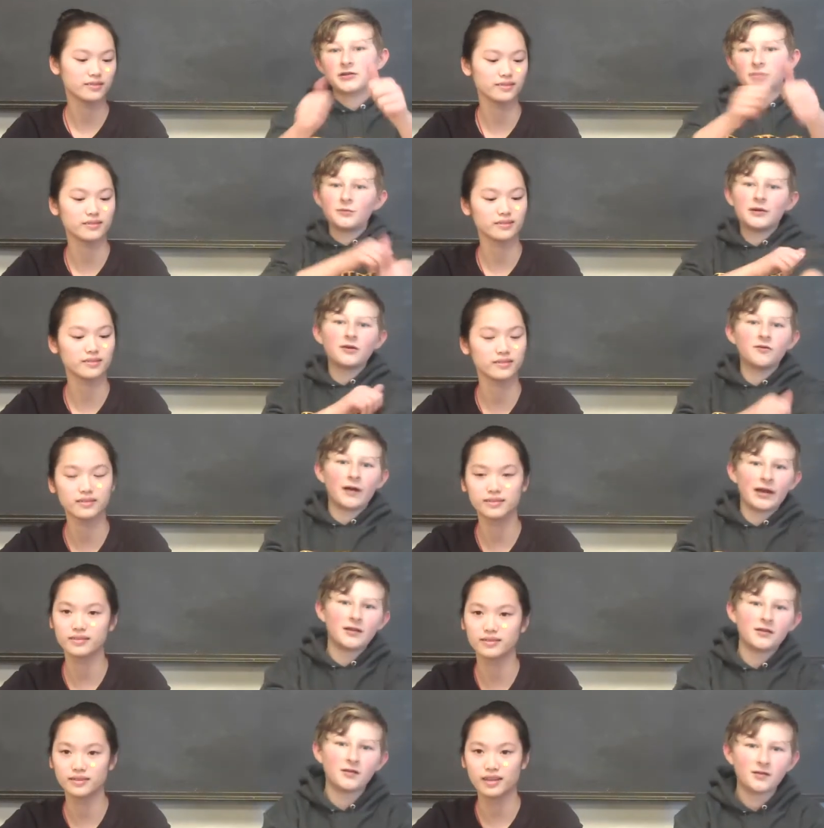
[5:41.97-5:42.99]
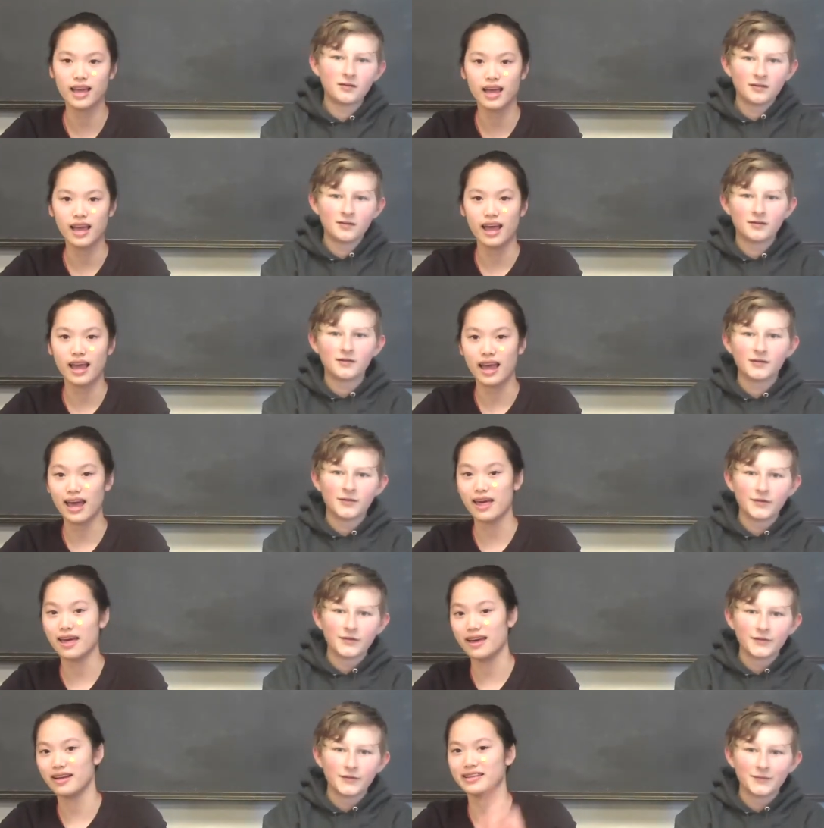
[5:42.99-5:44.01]
Speaker 1: You're doing great.
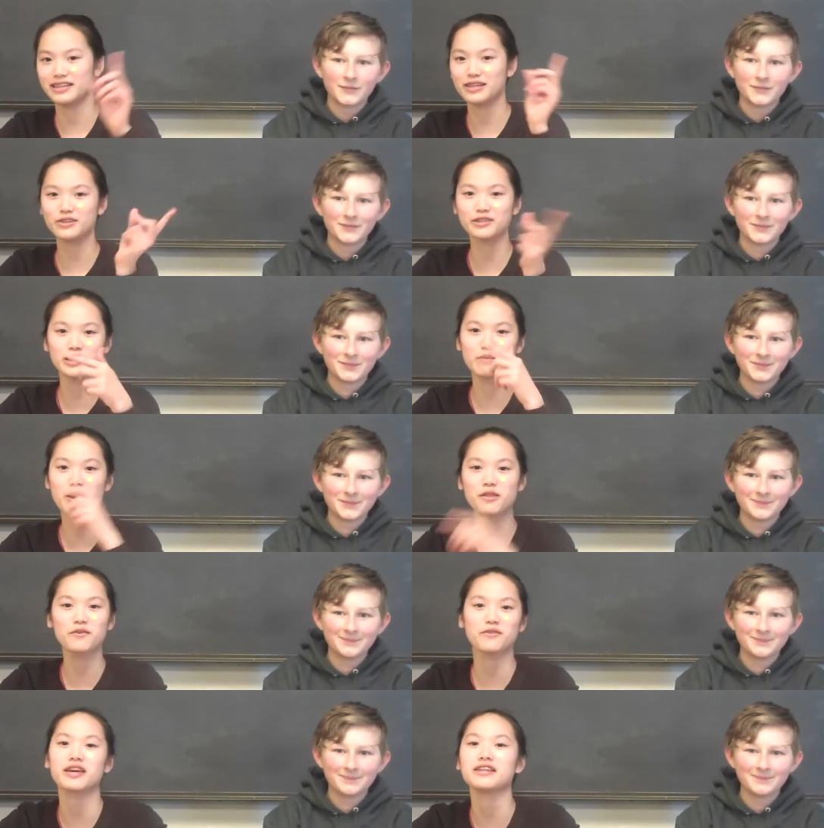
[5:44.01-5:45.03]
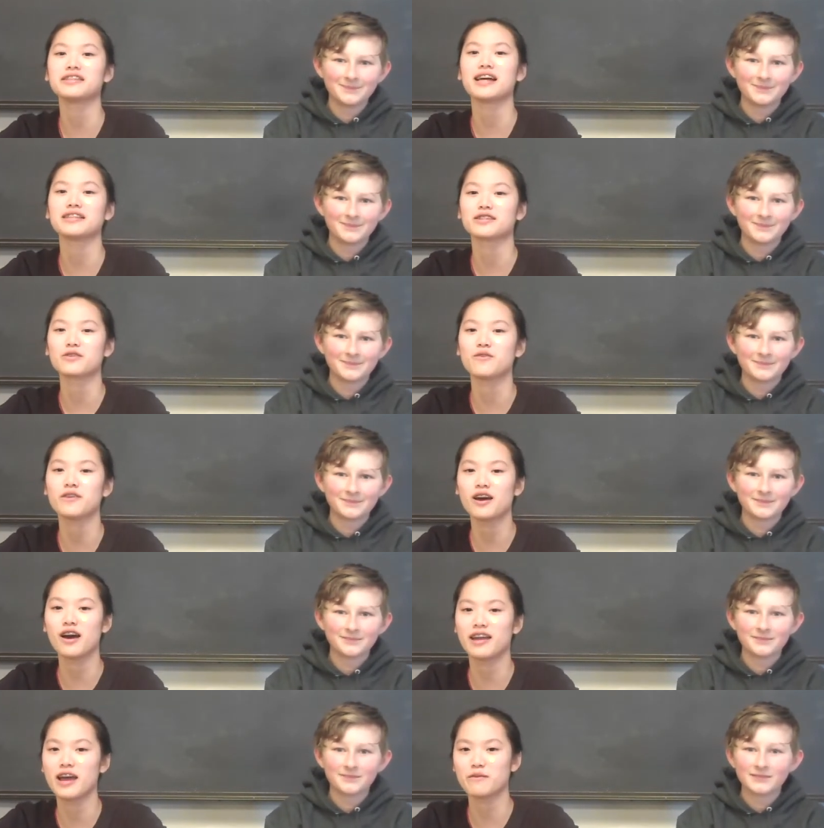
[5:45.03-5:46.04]
And here's some other things that's going
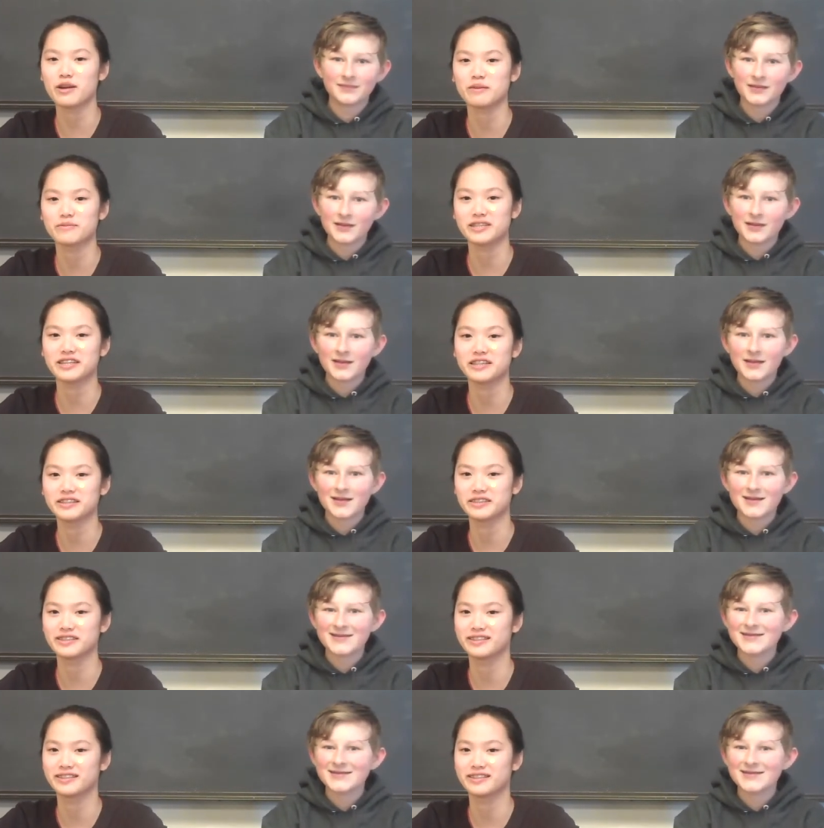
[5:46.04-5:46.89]
on at Ramsey.